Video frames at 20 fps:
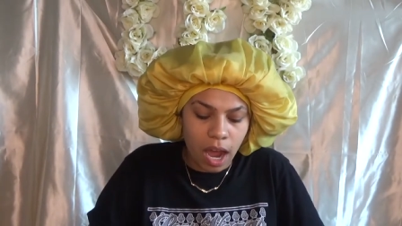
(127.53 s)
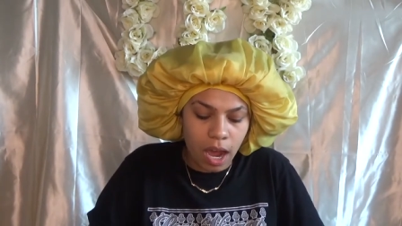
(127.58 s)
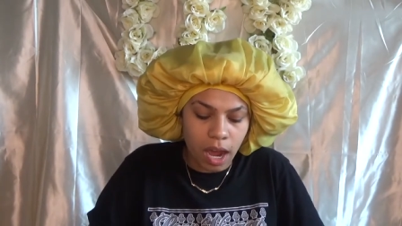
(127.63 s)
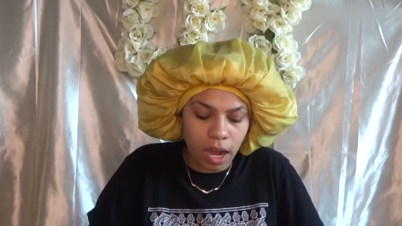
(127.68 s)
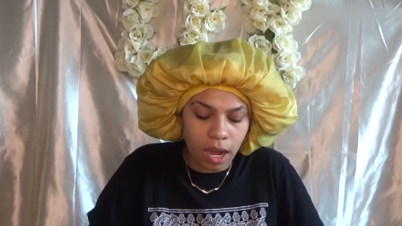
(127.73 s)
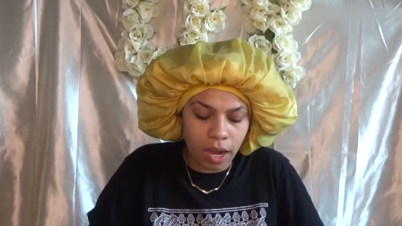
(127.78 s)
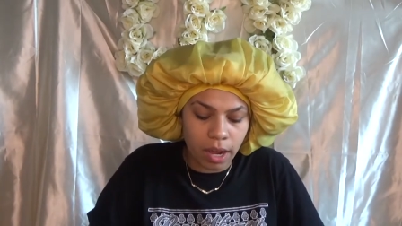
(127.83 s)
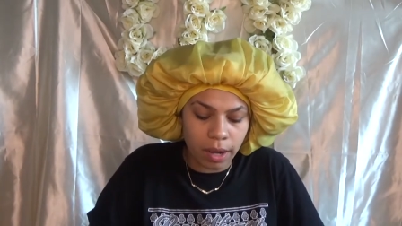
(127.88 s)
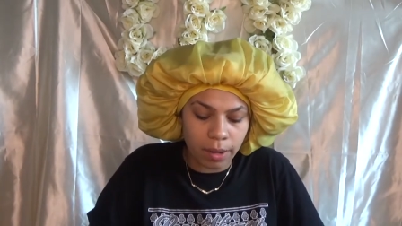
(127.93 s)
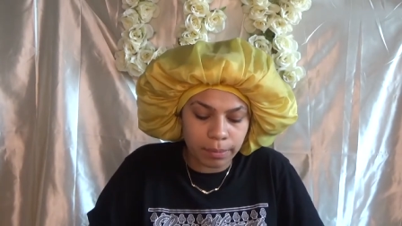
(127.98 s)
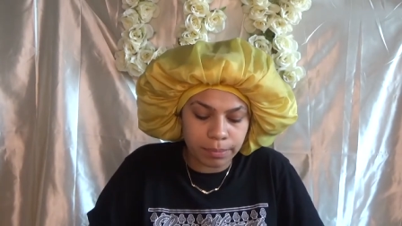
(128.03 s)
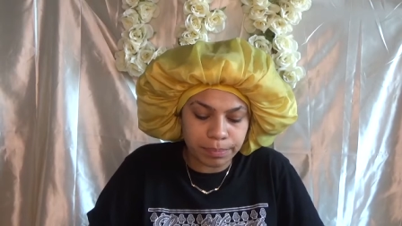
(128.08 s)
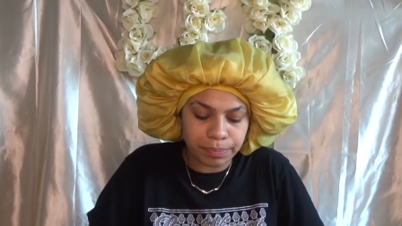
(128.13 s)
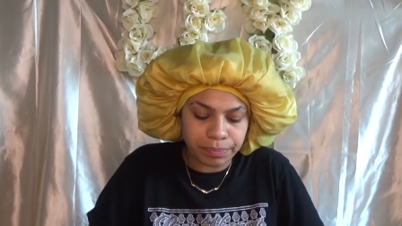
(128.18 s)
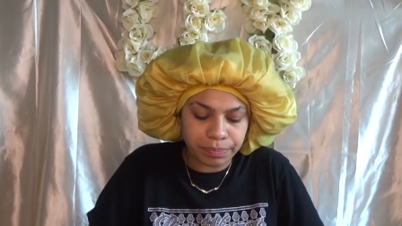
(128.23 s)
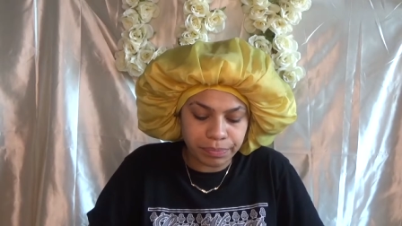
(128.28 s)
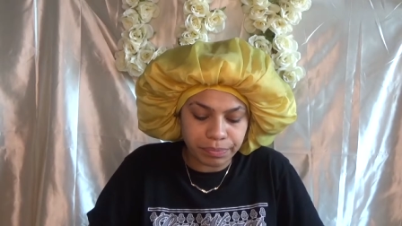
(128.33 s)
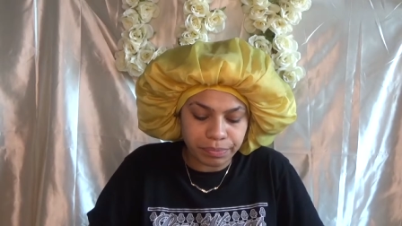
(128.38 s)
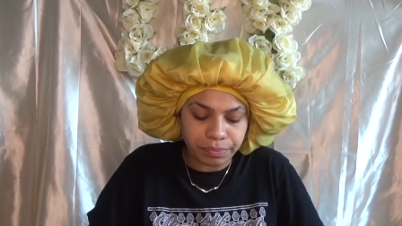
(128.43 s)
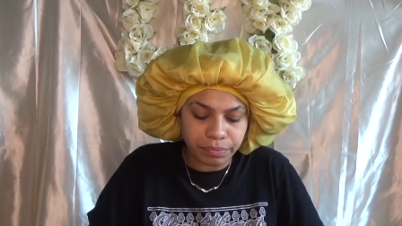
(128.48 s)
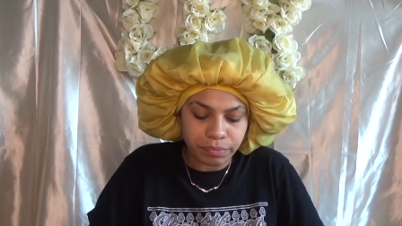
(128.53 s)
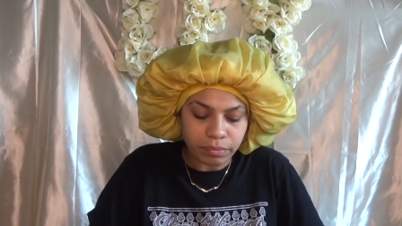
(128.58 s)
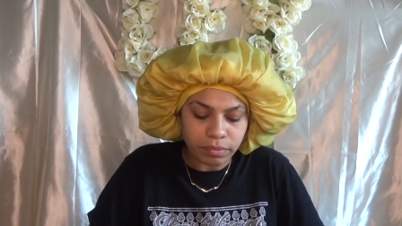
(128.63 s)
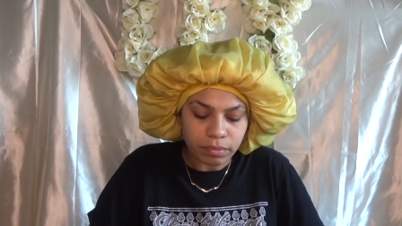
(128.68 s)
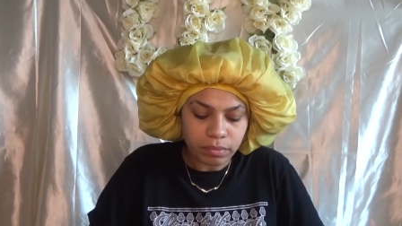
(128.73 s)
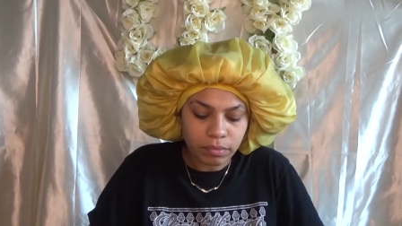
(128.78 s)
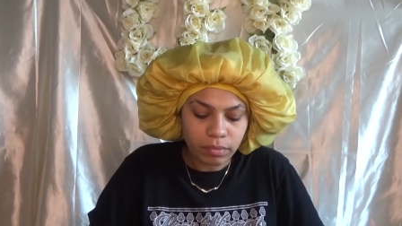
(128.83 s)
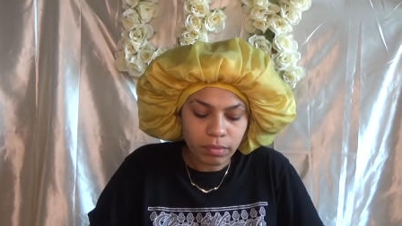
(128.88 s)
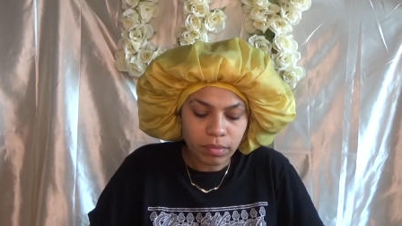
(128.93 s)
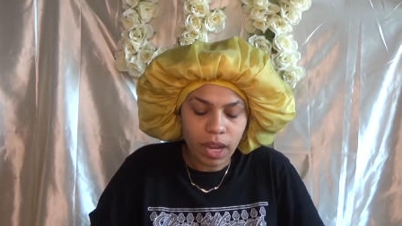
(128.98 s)
Um,
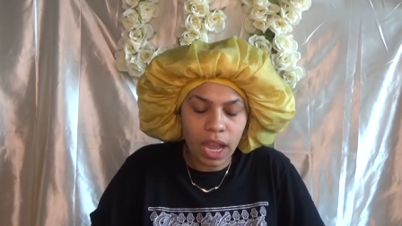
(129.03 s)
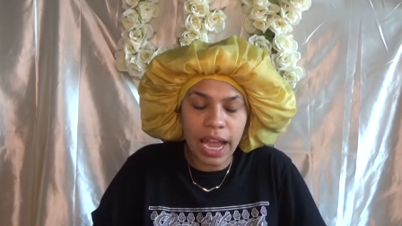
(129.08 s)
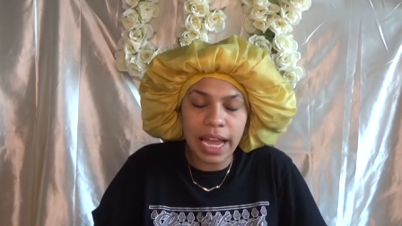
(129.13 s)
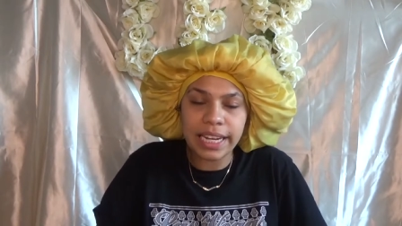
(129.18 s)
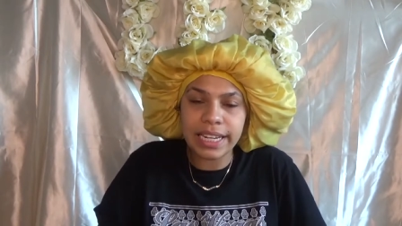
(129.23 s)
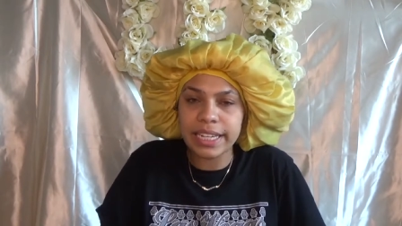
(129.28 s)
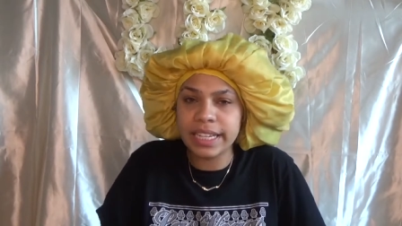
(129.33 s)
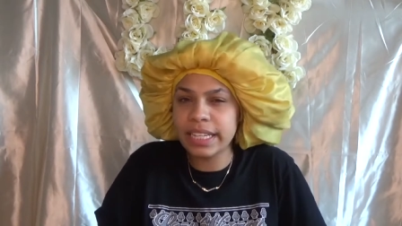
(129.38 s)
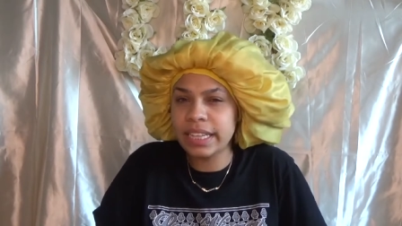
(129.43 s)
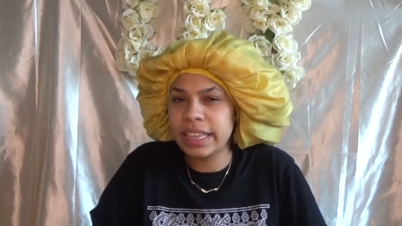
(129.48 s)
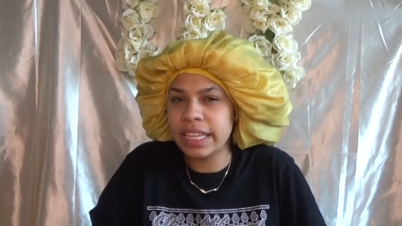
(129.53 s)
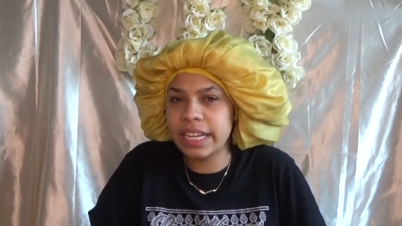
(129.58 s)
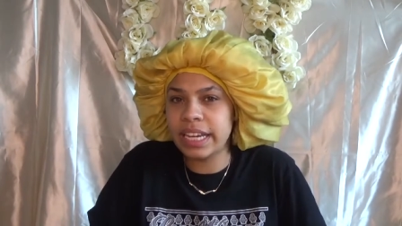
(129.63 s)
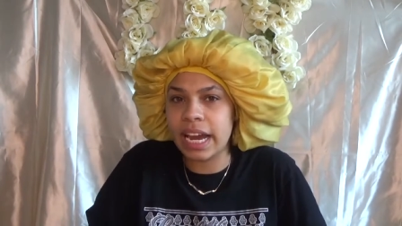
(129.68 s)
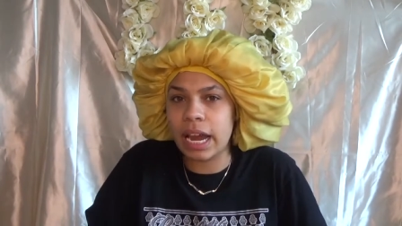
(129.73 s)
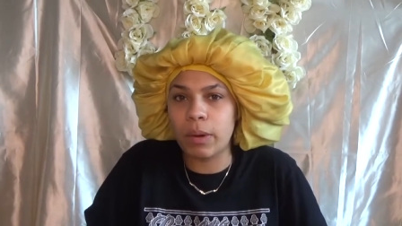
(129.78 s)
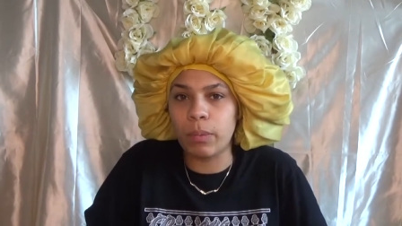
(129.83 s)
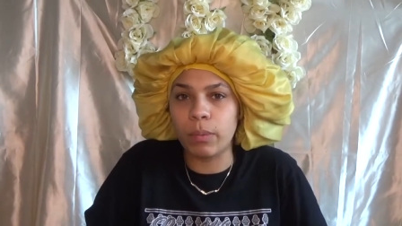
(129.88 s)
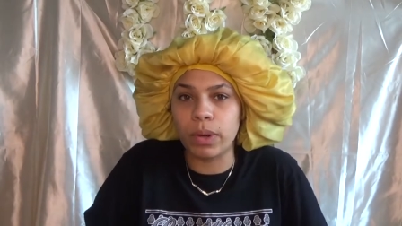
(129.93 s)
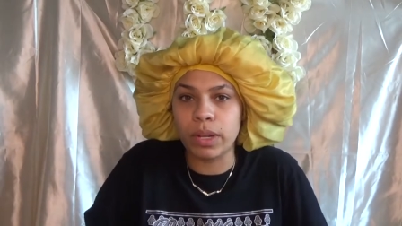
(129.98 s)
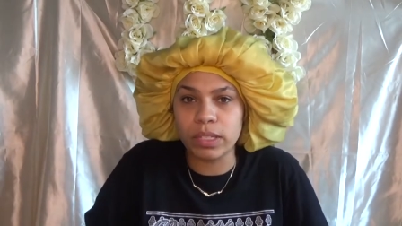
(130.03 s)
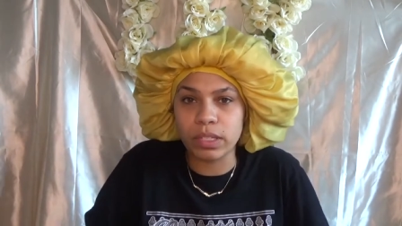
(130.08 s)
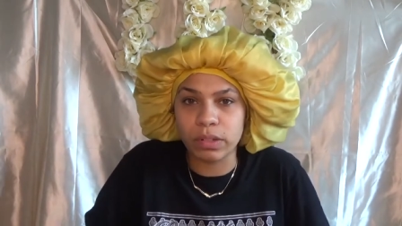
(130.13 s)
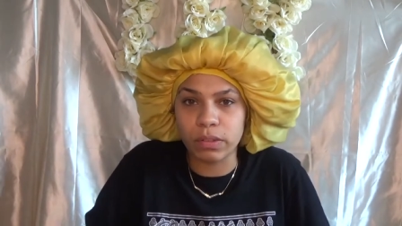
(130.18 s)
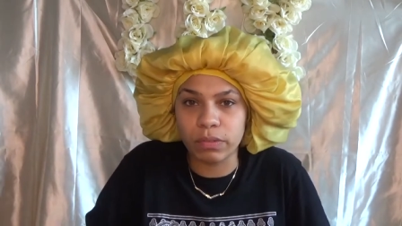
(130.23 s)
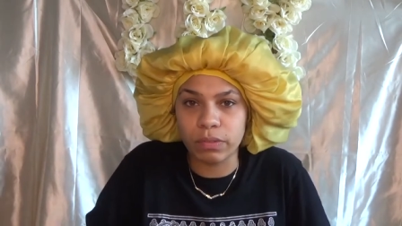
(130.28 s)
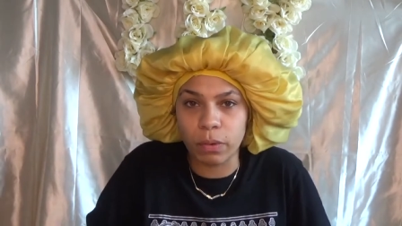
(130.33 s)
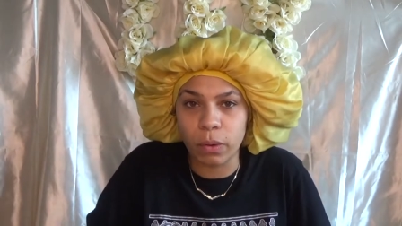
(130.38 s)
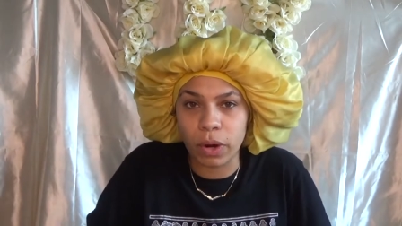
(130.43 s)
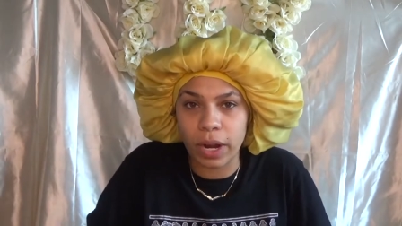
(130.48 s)
I did think I was a
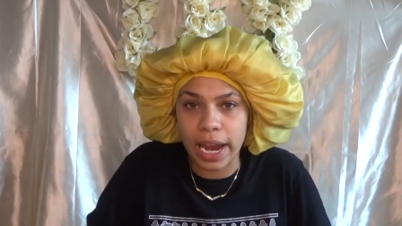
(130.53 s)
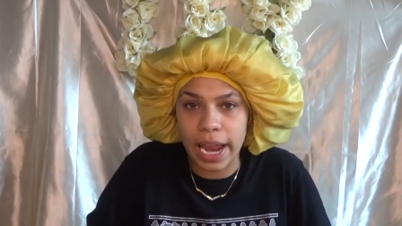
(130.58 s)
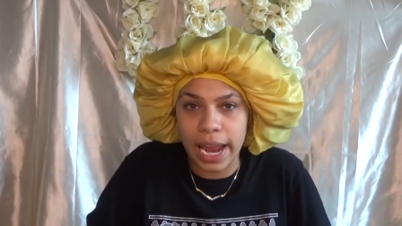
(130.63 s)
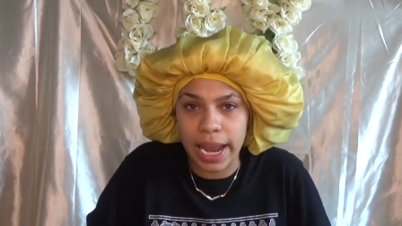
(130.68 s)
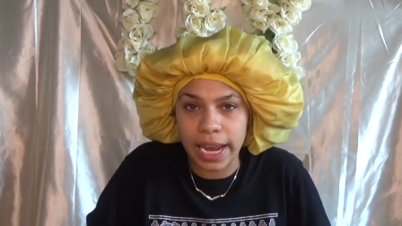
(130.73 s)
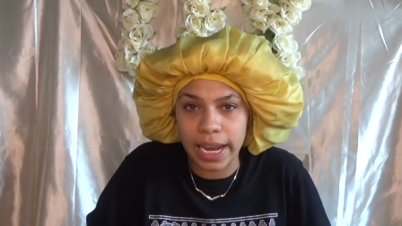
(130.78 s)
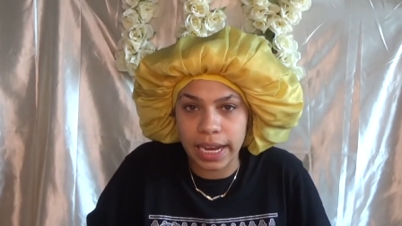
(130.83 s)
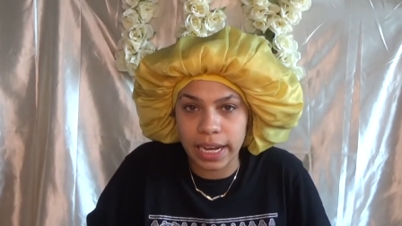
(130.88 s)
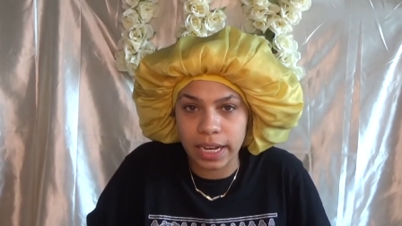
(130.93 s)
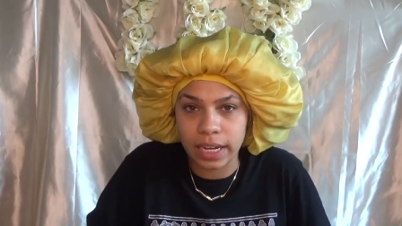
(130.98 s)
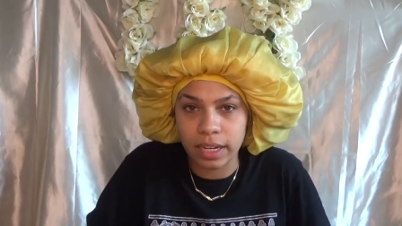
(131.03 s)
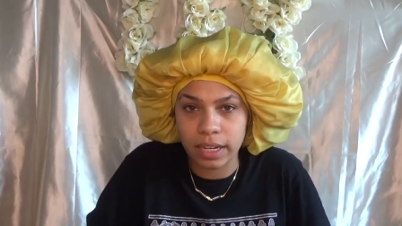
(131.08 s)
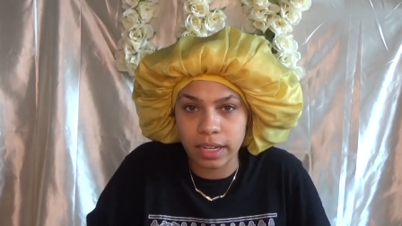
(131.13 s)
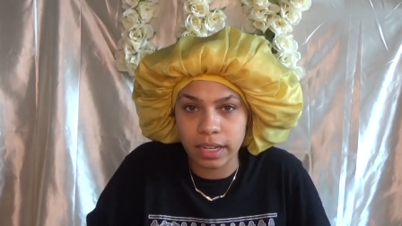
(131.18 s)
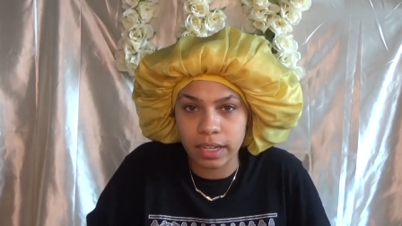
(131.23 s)
4A